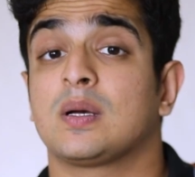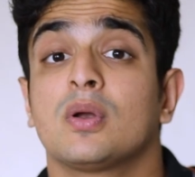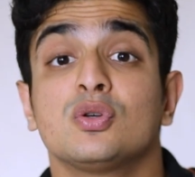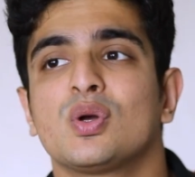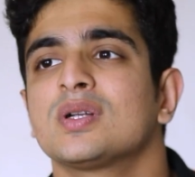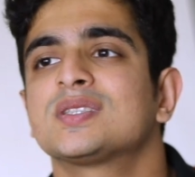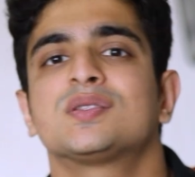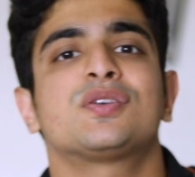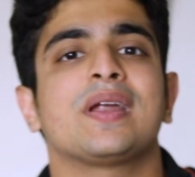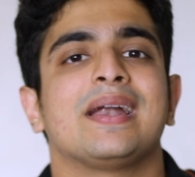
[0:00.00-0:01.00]
someone who's got
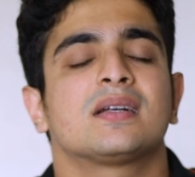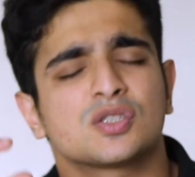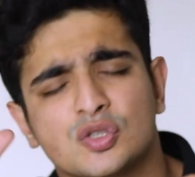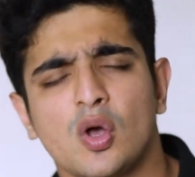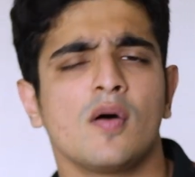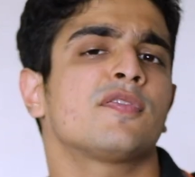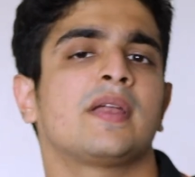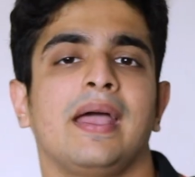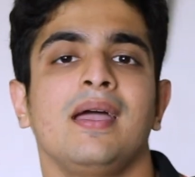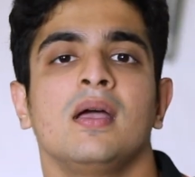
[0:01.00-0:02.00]
straight,
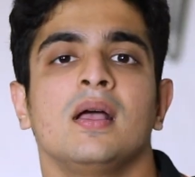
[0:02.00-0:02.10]
soft hair,